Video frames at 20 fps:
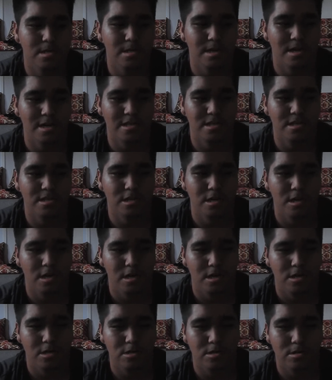Like
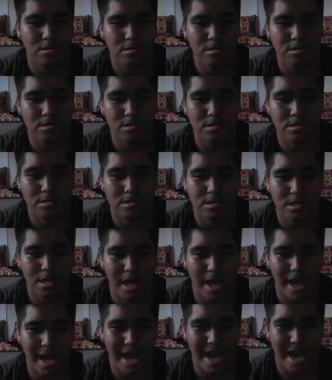Tuna news
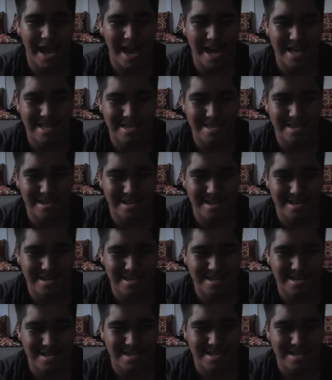has
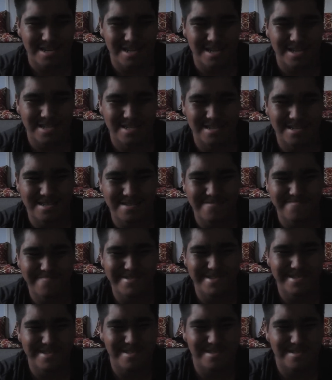like a little
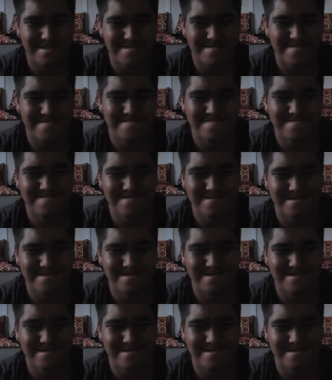bit of